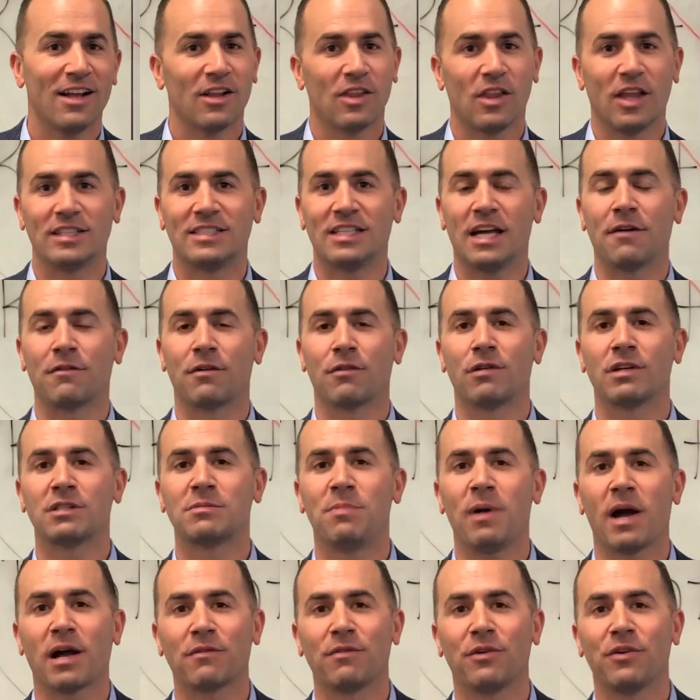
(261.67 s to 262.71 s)
Let's have a
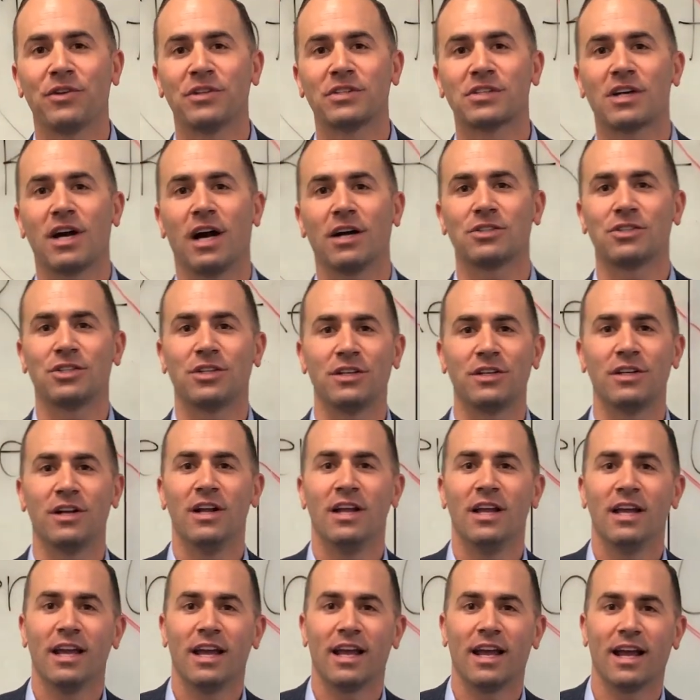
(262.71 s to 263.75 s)
respectful discussion
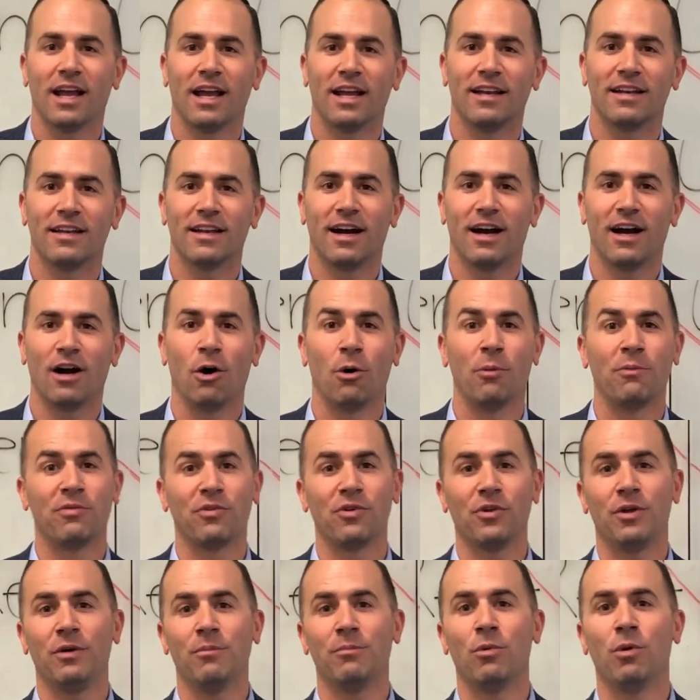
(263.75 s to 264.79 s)
and
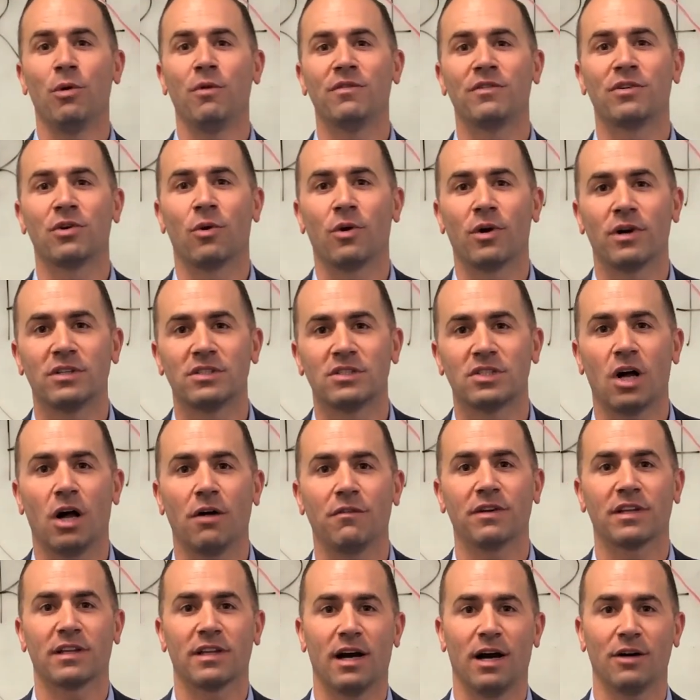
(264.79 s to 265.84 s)
hopefully move towards
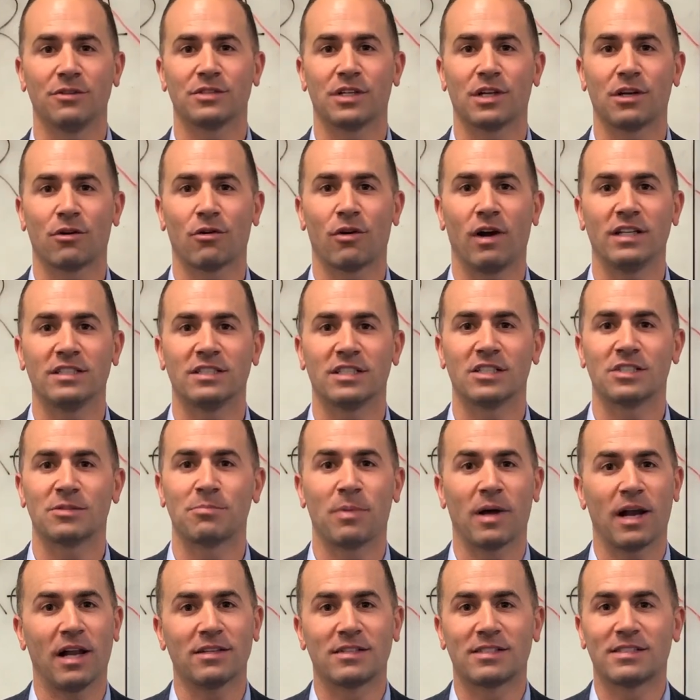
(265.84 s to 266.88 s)
solving the housing crisis.
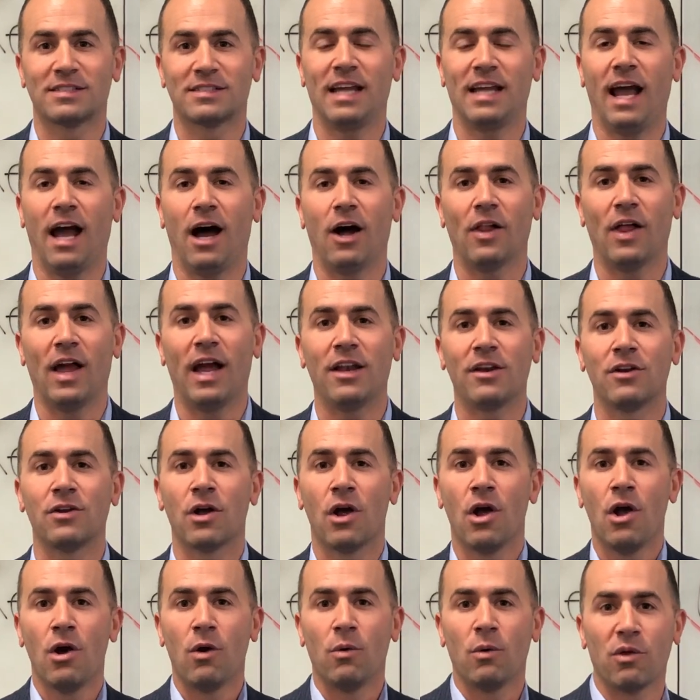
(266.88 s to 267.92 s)
But I'll end
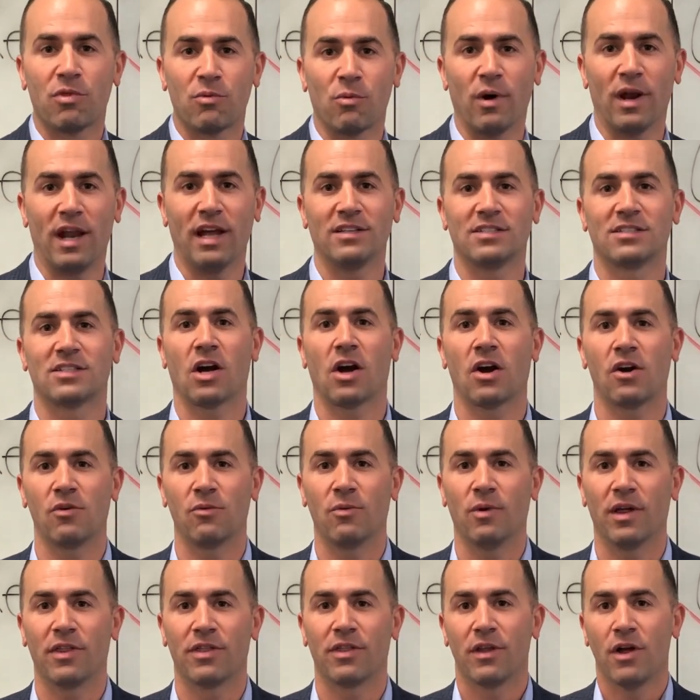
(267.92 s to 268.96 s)
with what I
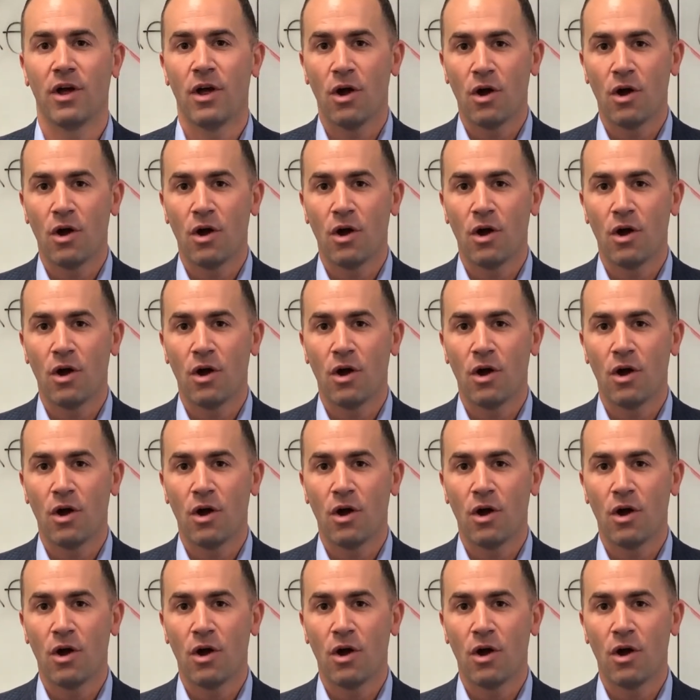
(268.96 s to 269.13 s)
started with.